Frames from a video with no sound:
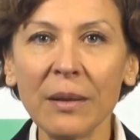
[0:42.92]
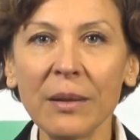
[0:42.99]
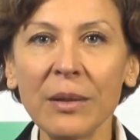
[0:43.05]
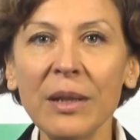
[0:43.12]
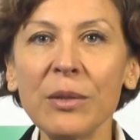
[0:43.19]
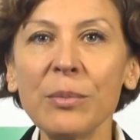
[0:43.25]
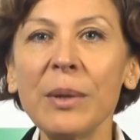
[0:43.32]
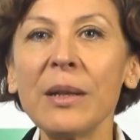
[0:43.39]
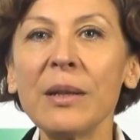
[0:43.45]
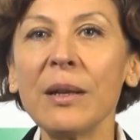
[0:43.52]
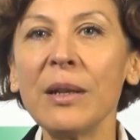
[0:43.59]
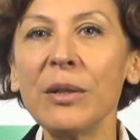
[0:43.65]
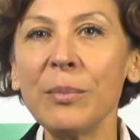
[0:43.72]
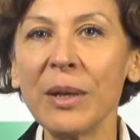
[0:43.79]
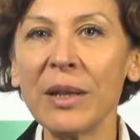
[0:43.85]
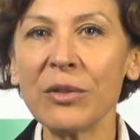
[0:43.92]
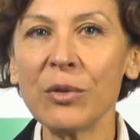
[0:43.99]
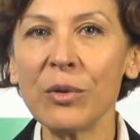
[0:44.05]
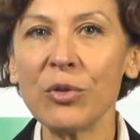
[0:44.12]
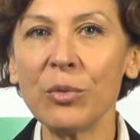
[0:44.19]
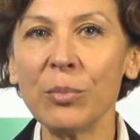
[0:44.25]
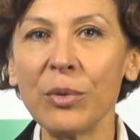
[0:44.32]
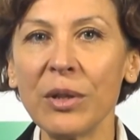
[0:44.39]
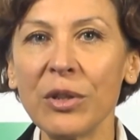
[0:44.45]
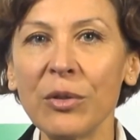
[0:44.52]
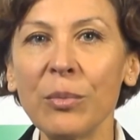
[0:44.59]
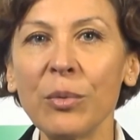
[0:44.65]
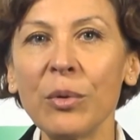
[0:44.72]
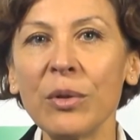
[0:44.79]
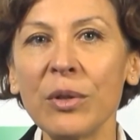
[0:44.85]
This method is based on two
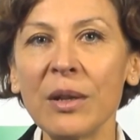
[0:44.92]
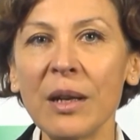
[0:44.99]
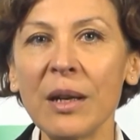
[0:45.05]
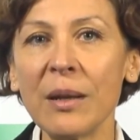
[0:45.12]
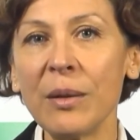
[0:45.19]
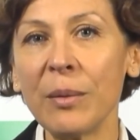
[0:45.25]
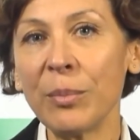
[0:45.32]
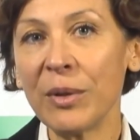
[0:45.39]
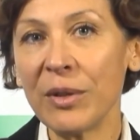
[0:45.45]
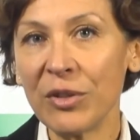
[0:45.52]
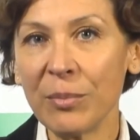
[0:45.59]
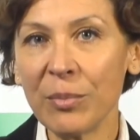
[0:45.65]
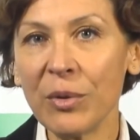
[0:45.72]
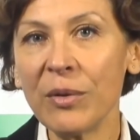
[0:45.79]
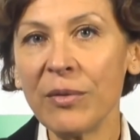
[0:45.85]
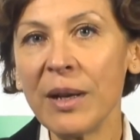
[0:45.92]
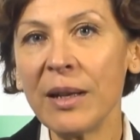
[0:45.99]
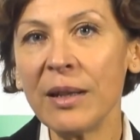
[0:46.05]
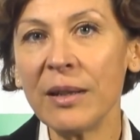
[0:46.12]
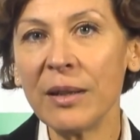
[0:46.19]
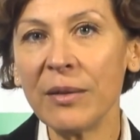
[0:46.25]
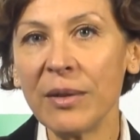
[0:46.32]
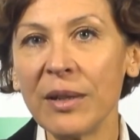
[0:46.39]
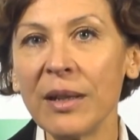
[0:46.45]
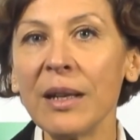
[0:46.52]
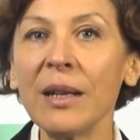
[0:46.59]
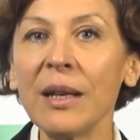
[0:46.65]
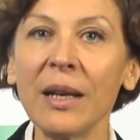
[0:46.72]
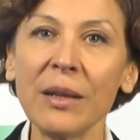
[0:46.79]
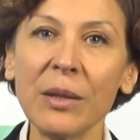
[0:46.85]
principles, the principle of additivity
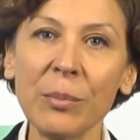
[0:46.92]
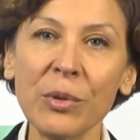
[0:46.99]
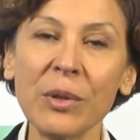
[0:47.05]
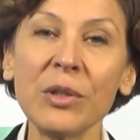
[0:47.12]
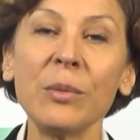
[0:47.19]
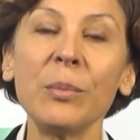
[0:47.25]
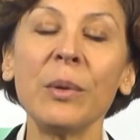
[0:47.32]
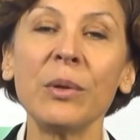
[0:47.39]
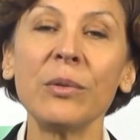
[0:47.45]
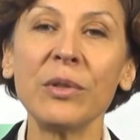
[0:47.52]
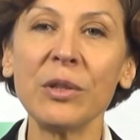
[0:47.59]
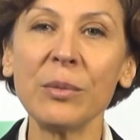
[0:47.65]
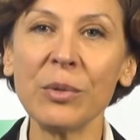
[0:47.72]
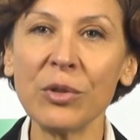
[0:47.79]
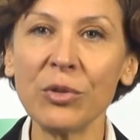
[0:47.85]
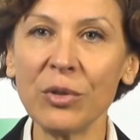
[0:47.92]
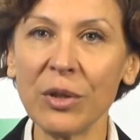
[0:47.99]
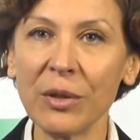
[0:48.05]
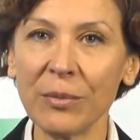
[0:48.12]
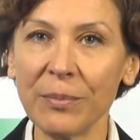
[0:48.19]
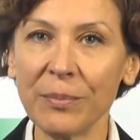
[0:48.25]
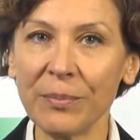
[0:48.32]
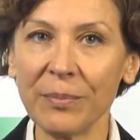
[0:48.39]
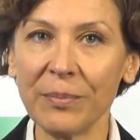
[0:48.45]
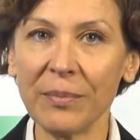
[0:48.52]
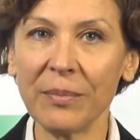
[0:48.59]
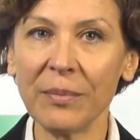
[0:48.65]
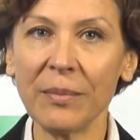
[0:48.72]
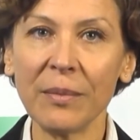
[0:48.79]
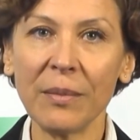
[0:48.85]
and the principle of symmetry.
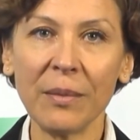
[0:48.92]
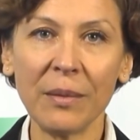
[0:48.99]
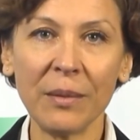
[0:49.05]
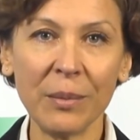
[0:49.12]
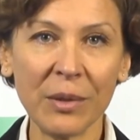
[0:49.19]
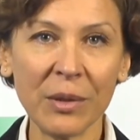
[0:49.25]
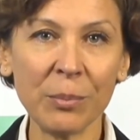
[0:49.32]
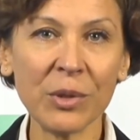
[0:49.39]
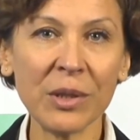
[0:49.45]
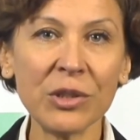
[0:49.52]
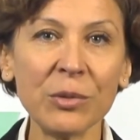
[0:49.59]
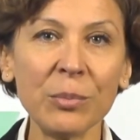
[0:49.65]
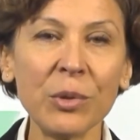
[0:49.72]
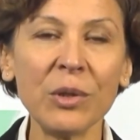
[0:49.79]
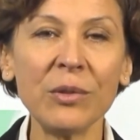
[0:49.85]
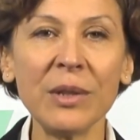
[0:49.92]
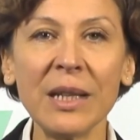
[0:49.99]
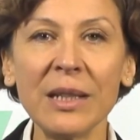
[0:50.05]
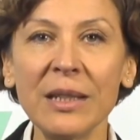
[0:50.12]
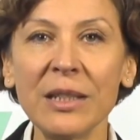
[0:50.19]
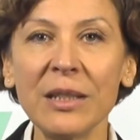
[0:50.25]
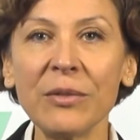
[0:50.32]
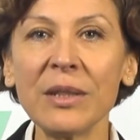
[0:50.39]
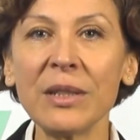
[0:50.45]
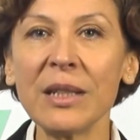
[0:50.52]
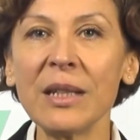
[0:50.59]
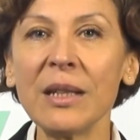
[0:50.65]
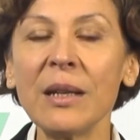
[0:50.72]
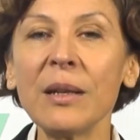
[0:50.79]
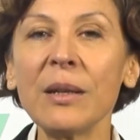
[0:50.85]
The principle of
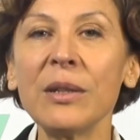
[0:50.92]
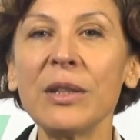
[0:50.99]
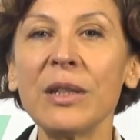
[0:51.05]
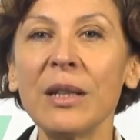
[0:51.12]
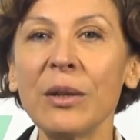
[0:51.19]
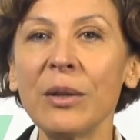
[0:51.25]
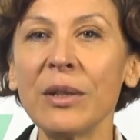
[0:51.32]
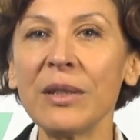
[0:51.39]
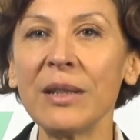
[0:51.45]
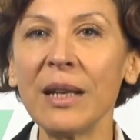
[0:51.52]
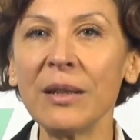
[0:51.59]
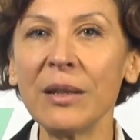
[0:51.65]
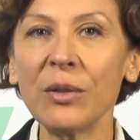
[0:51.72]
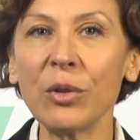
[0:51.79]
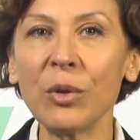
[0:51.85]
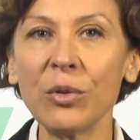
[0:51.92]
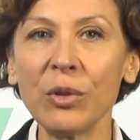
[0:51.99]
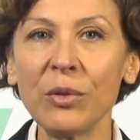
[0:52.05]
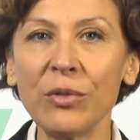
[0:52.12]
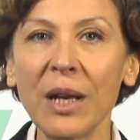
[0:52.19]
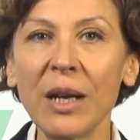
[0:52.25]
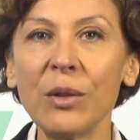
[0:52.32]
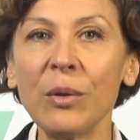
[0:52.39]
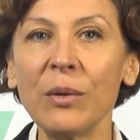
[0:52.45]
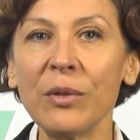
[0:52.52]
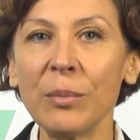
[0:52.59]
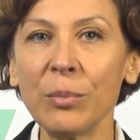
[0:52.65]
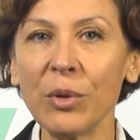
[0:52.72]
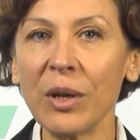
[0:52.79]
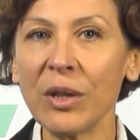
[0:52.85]
additivity considers that the total value of the
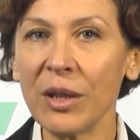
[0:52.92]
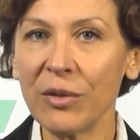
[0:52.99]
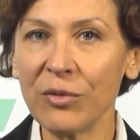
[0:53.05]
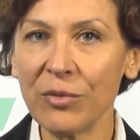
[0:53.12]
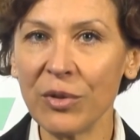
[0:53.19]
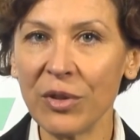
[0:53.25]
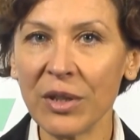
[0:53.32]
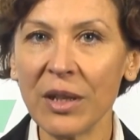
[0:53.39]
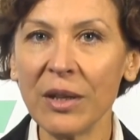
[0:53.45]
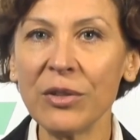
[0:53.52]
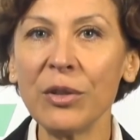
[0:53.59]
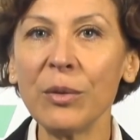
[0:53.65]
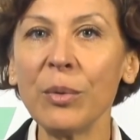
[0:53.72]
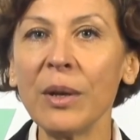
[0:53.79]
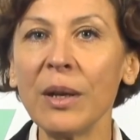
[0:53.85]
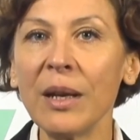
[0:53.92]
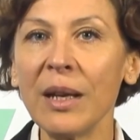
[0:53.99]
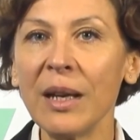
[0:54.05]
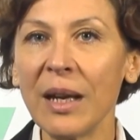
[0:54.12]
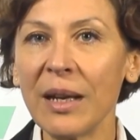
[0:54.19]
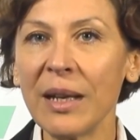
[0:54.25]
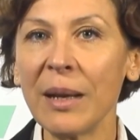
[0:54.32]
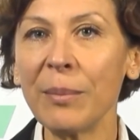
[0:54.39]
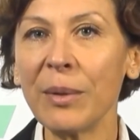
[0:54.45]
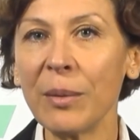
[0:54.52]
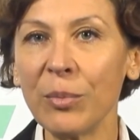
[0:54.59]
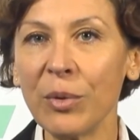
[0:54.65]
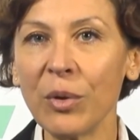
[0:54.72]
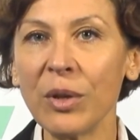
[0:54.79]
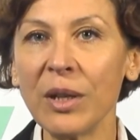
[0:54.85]
product for the customer can be
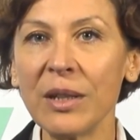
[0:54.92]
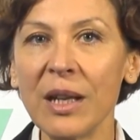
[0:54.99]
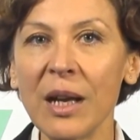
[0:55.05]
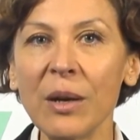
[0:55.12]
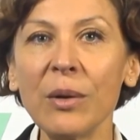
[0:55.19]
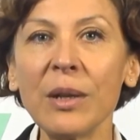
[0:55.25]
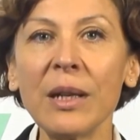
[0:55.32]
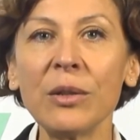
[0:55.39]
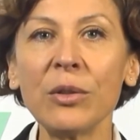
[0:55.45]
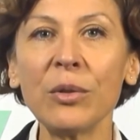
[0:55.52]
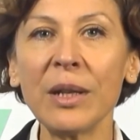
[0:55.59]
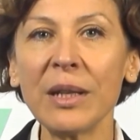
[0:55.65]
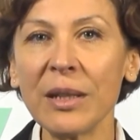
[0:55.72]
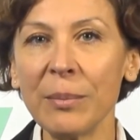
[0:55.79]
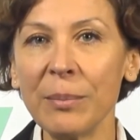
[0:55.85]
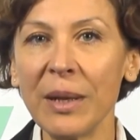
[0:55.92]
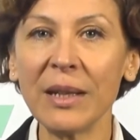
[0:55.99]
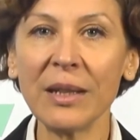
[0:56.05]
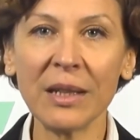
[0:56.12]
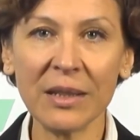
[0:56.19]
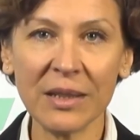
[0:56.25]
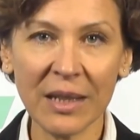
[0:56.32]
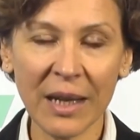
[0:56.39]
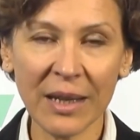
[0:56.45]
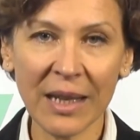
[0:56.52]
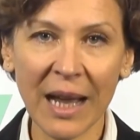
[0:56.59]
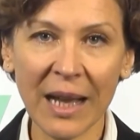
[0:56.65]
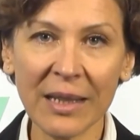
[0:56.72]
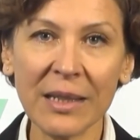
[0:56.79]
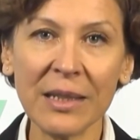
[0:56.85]
broken down into independent and
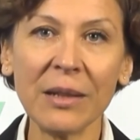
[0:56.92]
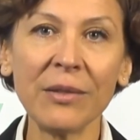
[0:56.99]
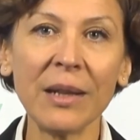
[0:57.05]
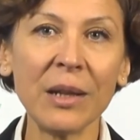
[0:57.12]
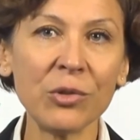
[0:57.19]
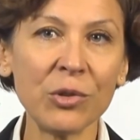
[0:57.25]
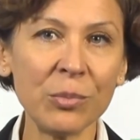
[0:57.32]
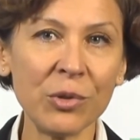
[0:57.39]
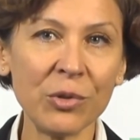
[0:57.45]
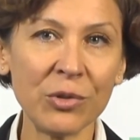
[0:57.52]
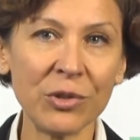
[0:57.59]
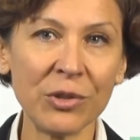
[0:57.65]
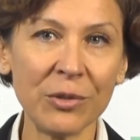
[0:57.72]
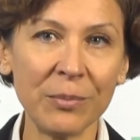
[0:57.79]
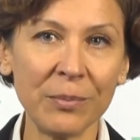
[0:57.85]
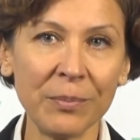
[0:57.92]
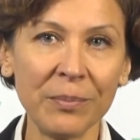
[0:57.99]
additive attributes.